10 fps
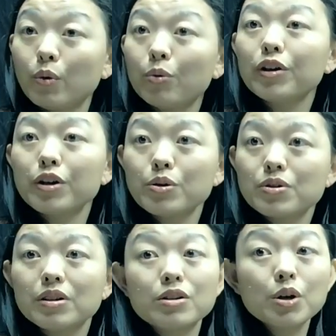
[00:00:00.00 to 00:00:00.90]
we will
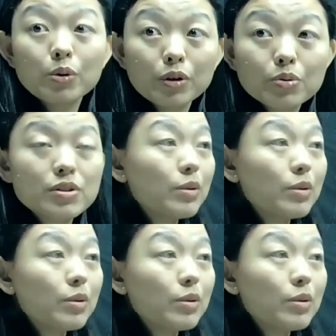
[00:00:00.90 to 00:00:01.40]
use the total